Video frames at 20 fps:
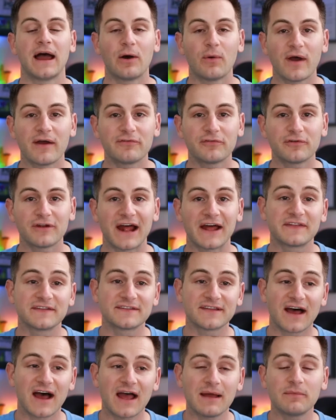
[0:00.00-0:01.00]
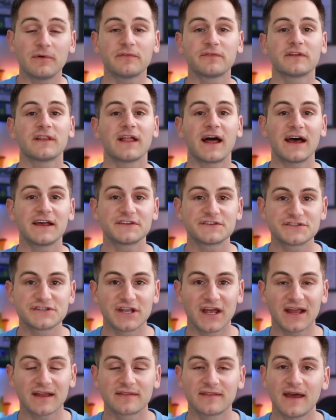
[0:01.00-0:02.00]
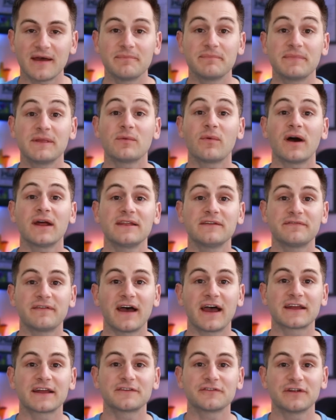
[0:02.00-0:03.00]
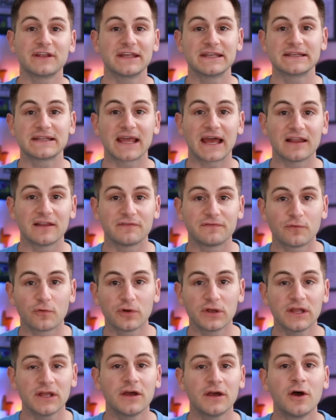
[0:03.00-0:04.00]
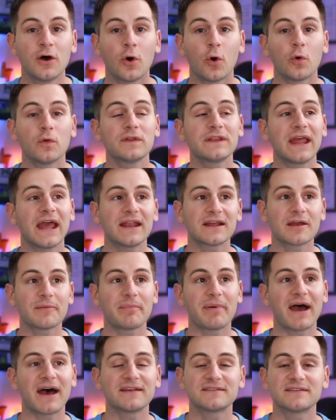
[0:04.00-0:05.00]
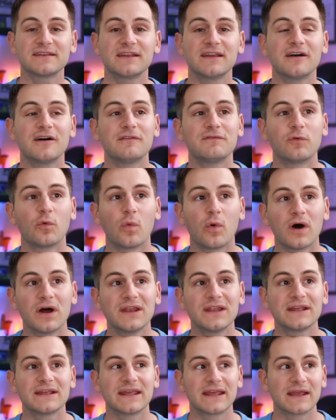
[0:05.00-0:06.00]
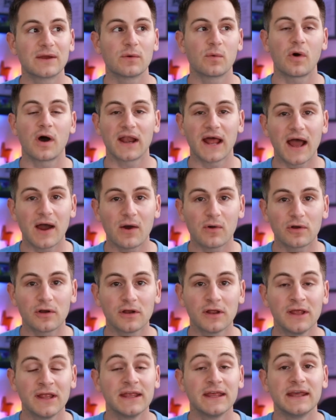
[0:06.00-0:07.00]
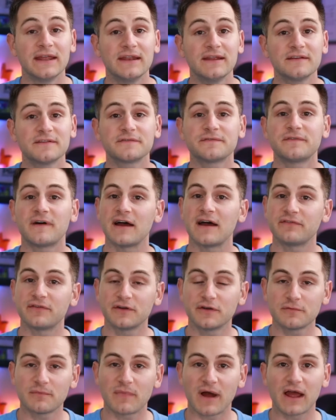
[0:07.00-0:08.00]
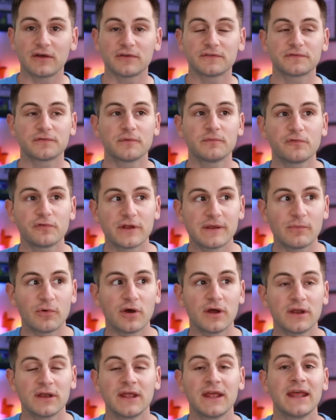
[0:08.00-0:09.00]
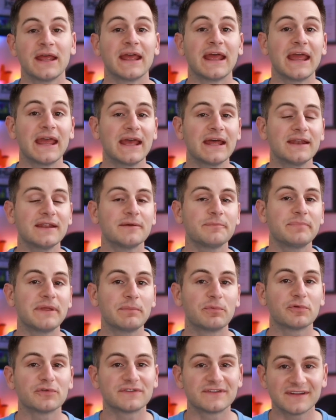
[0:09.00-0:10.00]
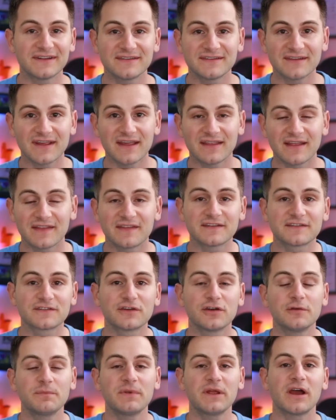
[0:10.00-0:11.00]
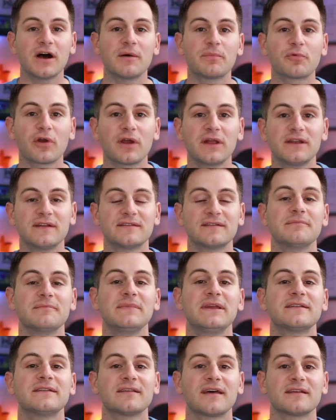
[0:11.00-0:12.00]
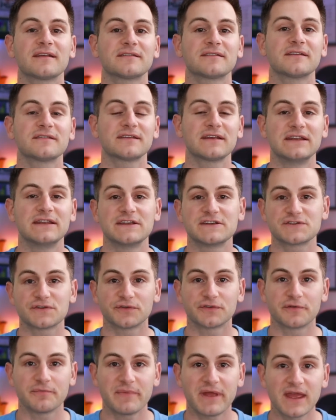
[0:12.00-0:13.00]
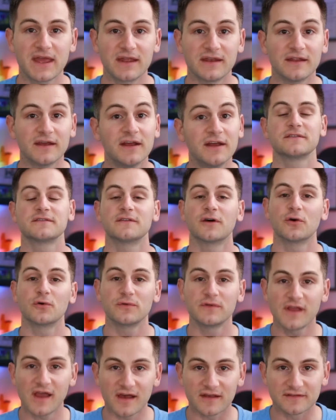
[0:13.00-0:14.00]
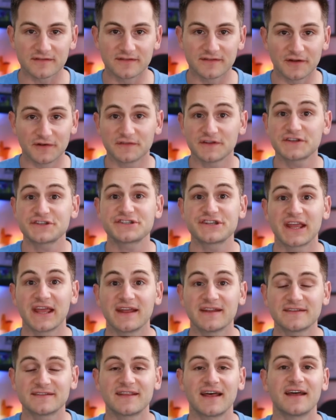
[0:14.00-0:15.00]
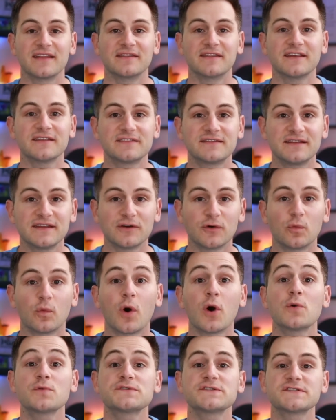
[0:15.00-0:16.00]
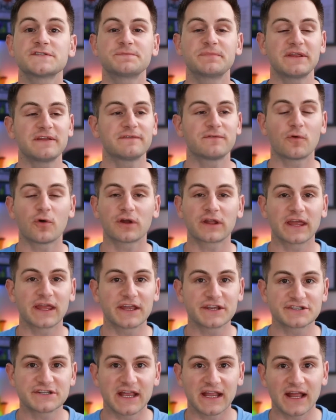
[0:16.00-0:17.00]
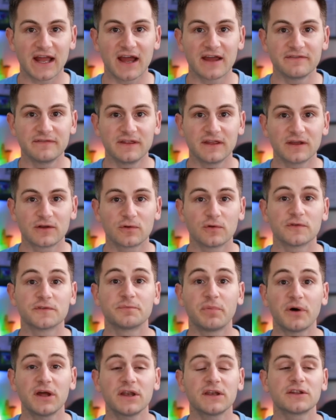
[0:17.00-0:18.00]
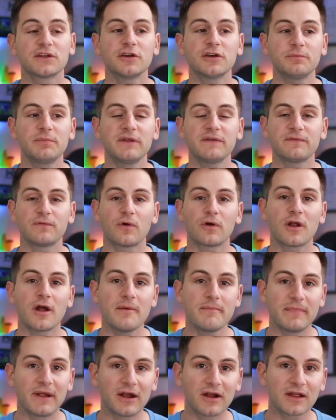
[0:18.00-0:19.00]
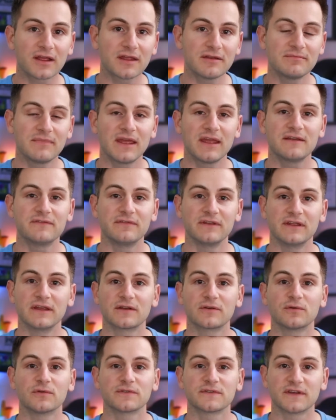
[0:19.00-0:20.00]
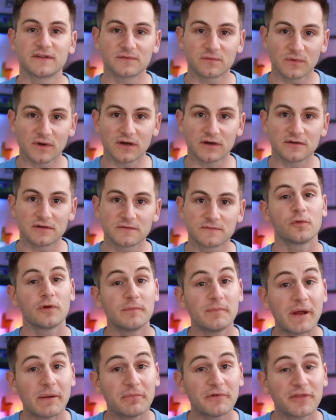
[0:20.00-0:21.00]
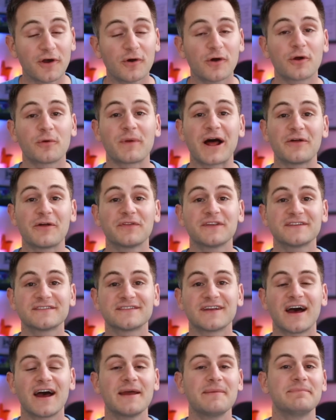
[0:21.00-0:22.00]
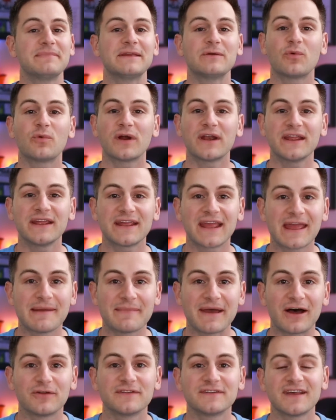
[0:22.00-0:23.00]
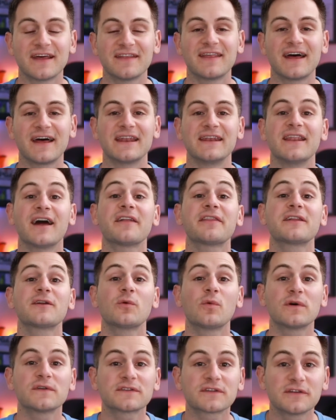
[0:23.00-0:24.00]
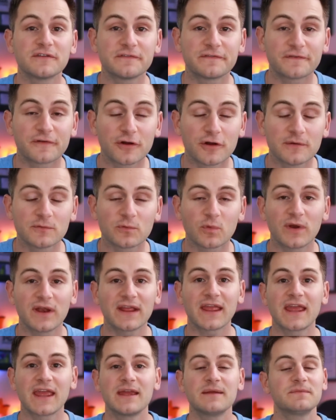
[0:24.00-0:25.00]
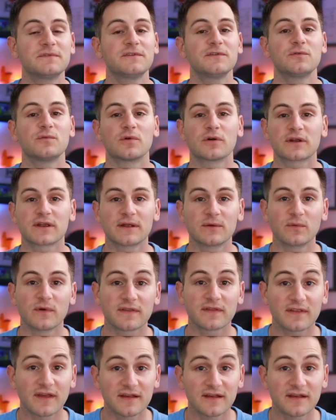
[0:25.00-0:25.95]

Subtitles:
However, at the time of the last check, that BYD factory in California only had a capacity of 1 gigawatt hour. It is 500 miles from Fremont, and people did say that this could be upgraded to meet Tesla's initial demand. So yes, there's a chance that this deal won't just be for Giga Shanghai vehicles, but could be for American-made vehicles as well. Remember though, around this time, BYD came out and said that nothing was confirmed when it came to working with